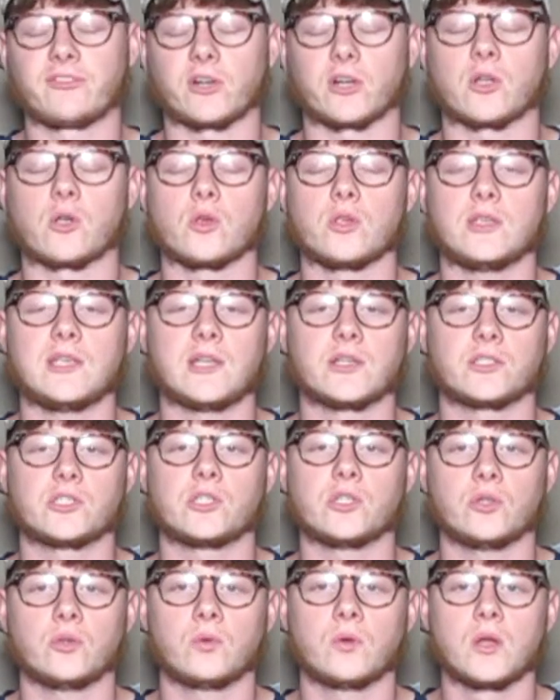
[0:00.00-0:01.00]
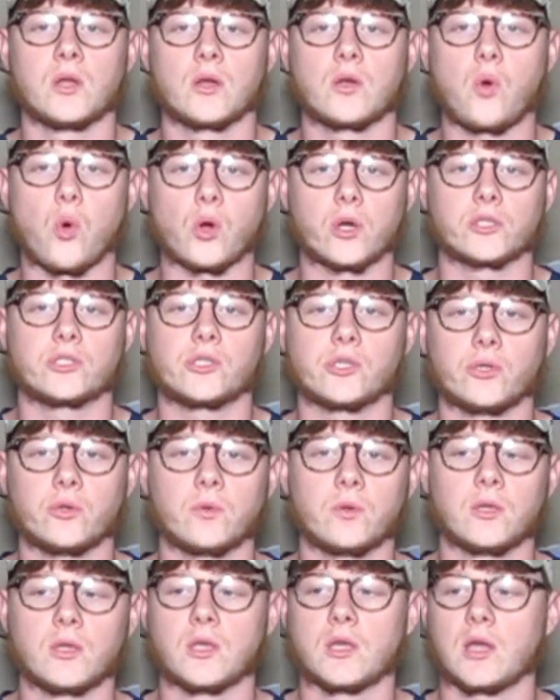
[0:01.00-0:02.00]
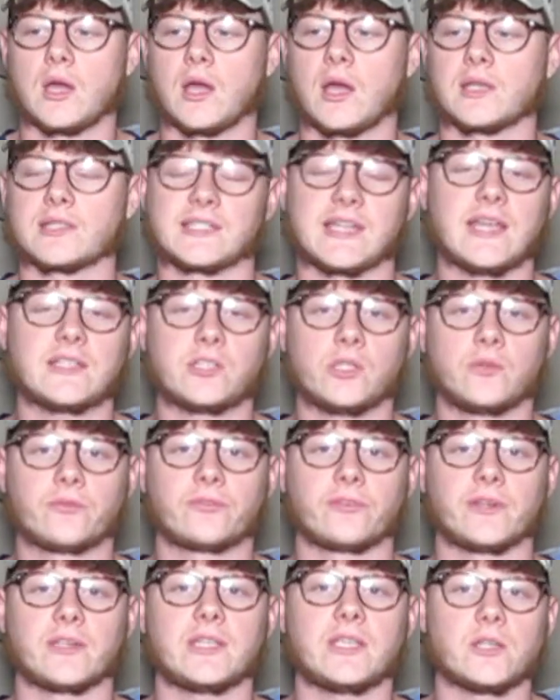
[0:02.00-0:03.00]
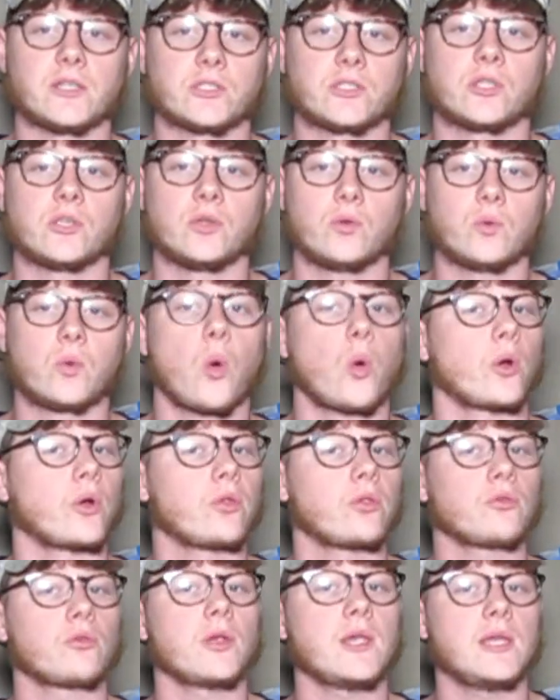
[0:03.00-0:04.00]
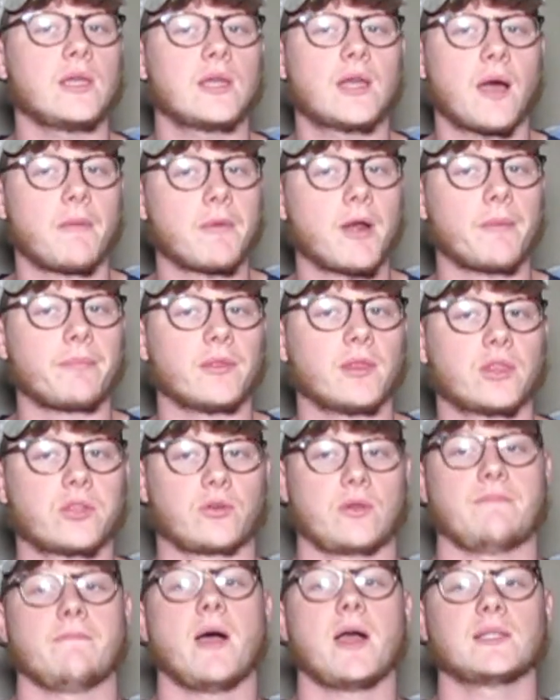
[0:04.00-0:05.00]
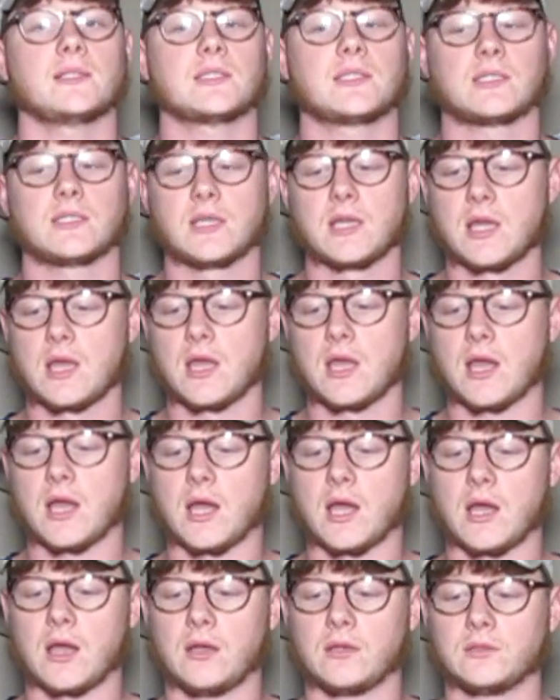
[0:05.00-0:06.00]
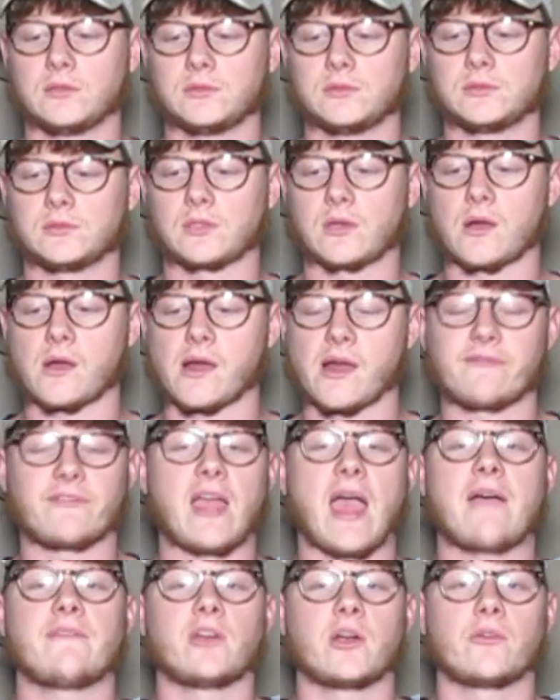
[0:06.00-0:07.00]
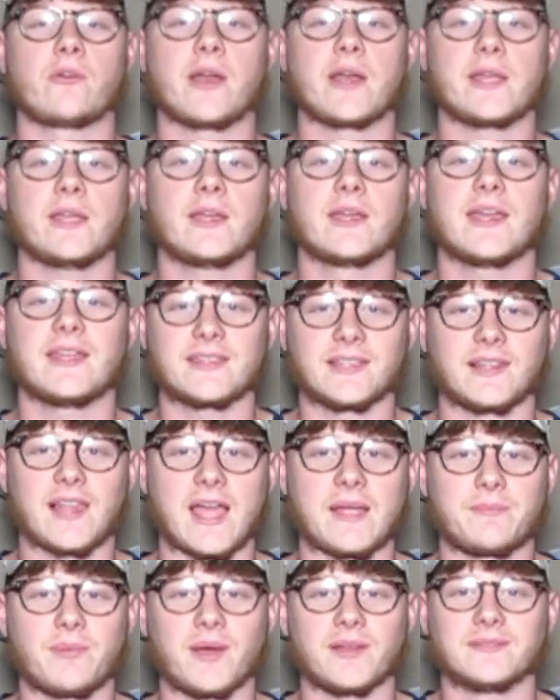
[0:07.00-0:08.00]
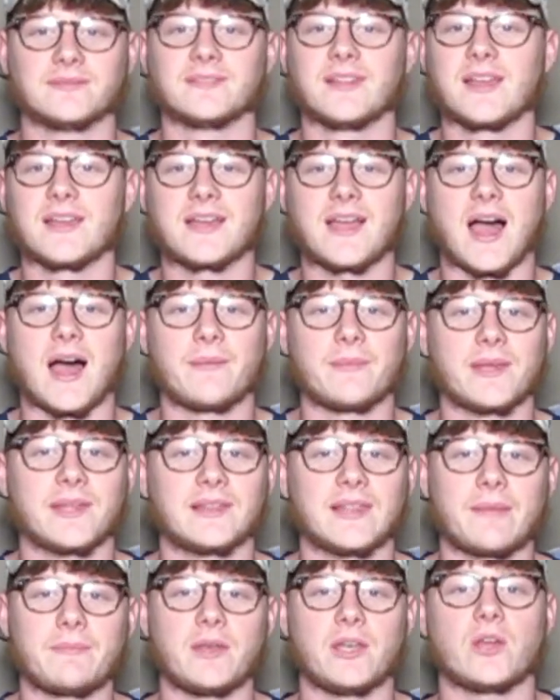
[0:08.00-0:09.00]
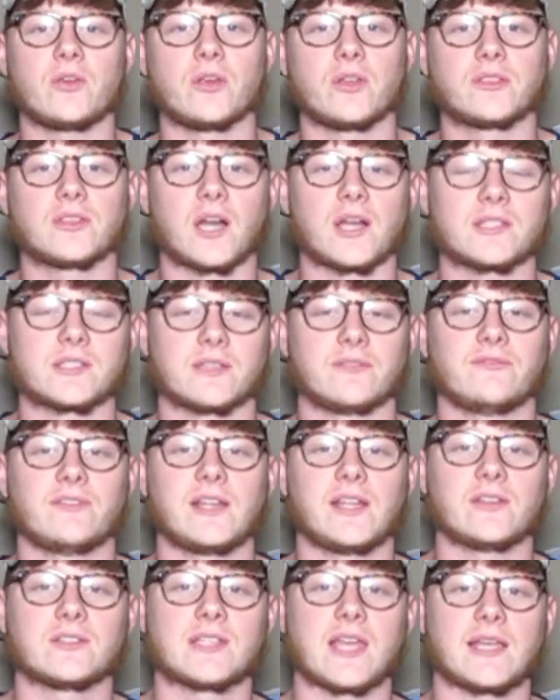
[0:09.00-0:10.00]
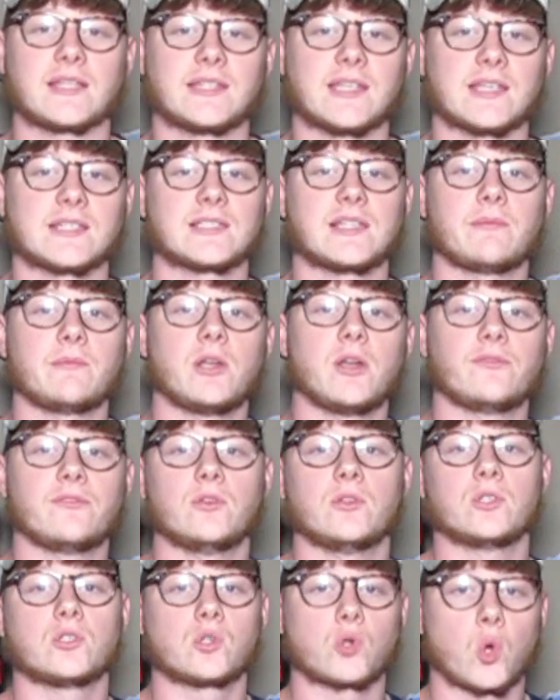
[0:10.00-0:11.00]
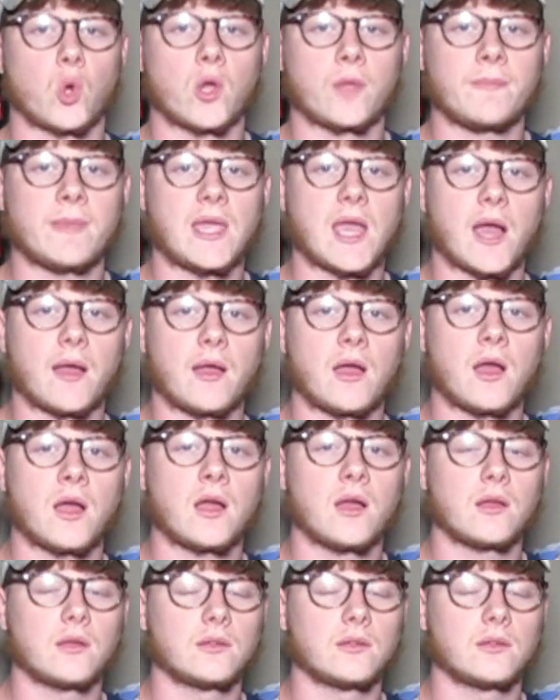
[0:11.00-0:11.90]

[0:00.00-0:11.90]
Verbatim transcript: for year two, quarter two. Uh, stay tuned for year two, quarter three, coming up in three months. Uh, if you haven't already, hit the like button, comment, let me know your thoughts on videos like this. Let me know if you enjoy me uh,